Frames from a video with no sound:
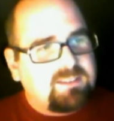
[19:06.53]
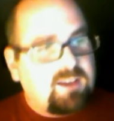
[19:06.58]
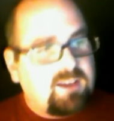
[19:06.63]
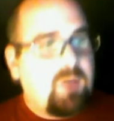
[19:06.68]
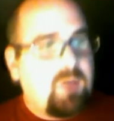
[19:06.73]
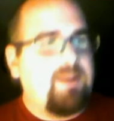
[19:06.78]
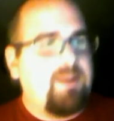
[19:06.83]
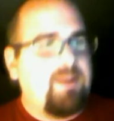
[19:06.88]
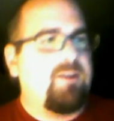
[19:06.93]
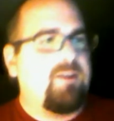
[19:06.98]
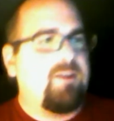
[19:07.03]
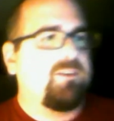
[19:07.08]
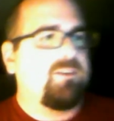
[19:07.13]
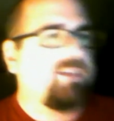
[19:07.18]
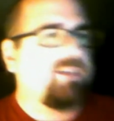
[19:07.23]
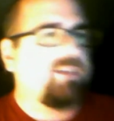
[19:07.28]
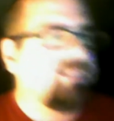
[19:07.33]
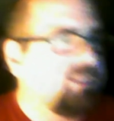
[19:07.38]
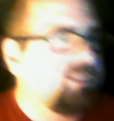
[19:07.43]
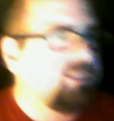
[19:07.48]
Oh wait, no, they're
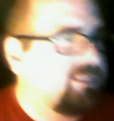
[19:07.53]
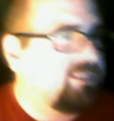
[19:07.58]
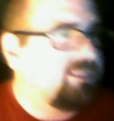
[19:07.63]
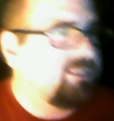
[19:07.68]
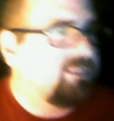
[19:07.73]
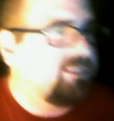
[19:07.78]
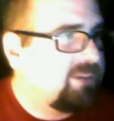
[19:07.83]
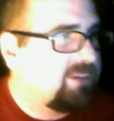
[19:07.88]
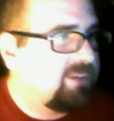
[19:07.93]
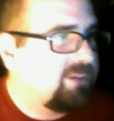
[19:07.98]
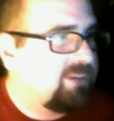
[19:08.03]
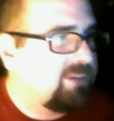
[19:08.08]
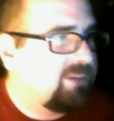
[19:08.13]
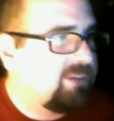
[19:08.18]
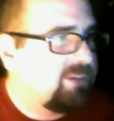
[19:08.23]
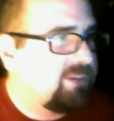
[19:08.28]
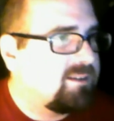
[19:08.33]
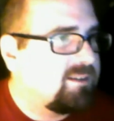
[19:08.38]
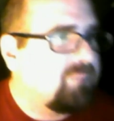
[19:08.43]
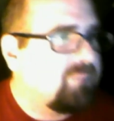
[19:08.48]
not the largest. Someone
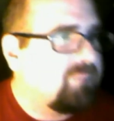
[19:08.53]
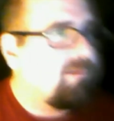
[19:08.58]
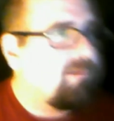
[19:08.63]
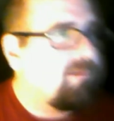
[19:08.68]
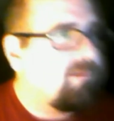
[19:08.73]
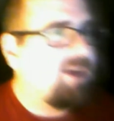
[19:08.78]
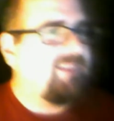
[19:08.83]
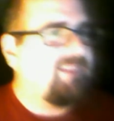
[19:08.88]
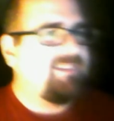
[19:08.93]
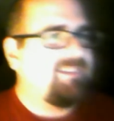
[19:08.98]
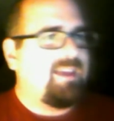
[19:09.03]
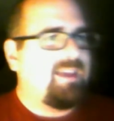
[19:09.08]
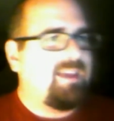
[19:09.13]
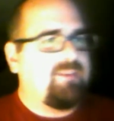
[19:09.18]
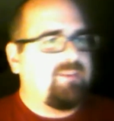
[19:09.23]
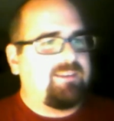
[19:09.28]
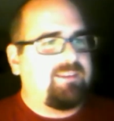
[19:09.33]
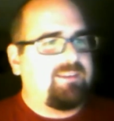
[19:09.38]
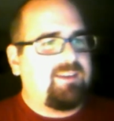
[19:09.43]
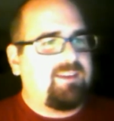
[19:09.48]
else. Marcus
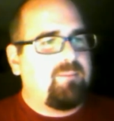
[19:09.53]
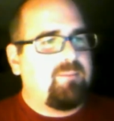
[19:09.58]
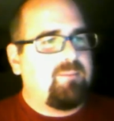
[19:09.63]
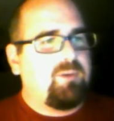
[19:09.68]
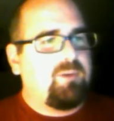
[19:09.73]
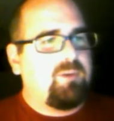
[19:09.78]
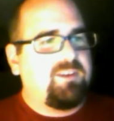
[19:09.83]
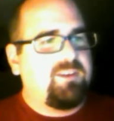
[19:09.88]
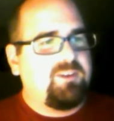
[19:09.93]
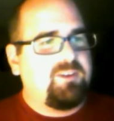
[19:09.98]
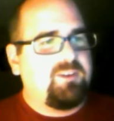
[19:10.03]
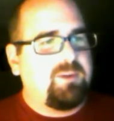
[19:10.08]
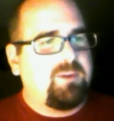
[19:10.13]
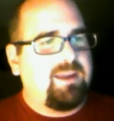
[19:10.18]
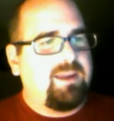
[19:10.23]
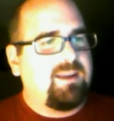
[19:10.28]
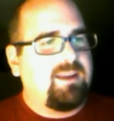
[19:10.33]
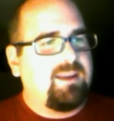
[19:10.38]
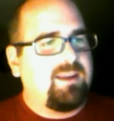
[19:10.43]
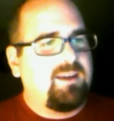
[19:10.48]
Davis,
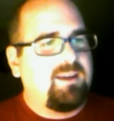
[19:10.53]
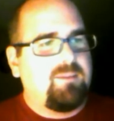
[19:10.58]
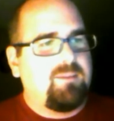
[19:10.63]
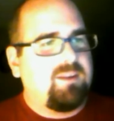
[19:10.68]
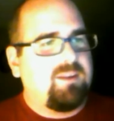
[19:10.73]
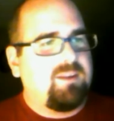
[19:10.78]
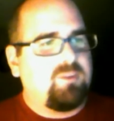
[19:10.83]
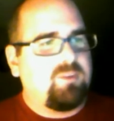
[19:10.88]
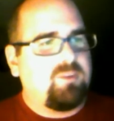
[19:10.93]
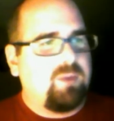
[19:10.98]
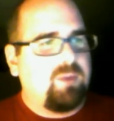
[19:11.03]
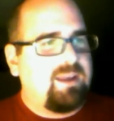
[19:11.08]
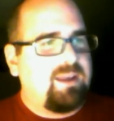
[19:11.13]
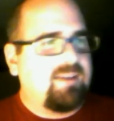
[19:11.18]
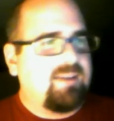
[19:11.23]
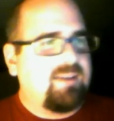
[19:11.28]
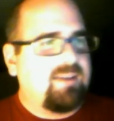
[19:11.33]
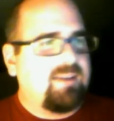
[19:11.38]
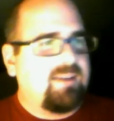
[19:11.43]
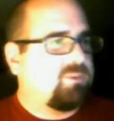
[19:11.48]
10.28, but he's way down
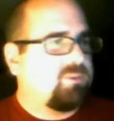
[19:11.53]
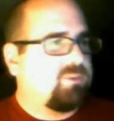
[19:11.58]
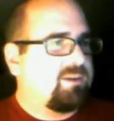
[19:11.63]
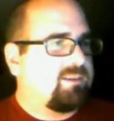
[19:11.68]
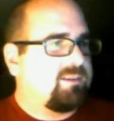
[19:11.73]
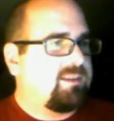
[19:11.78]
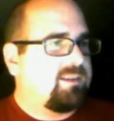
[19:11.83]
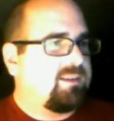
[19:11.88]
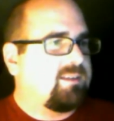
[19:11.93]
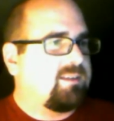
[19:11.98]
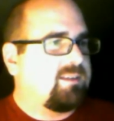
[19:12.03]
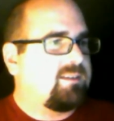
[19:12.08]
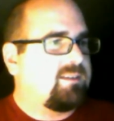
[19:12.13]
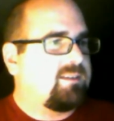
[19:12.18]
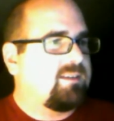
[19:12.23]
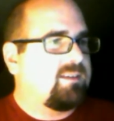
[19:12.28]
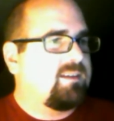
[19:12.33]
this weird list.